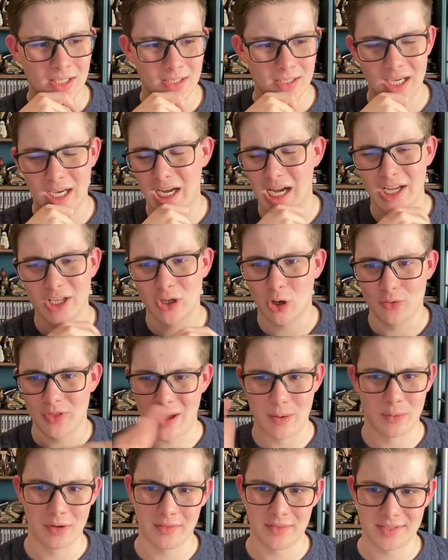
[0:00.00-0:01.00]
yeah, I got
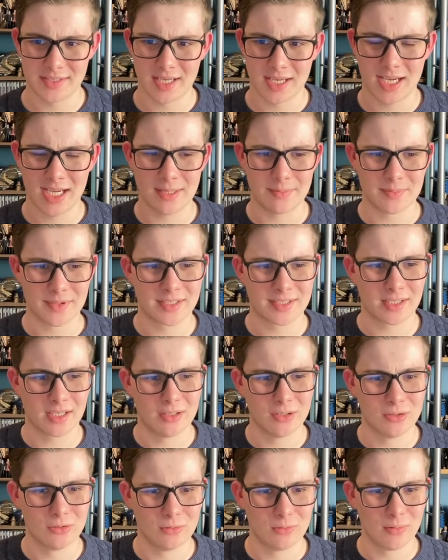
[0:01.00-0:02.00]
that one at the time,
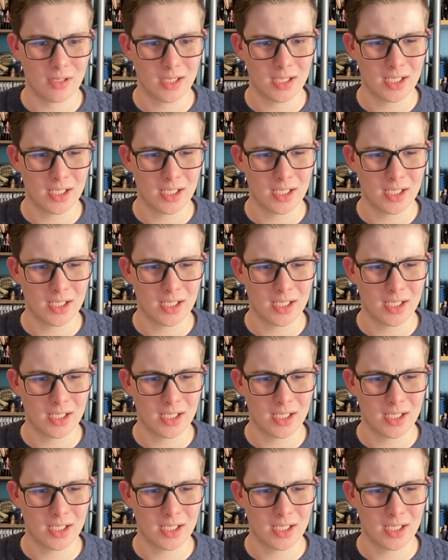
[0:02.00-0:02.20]
so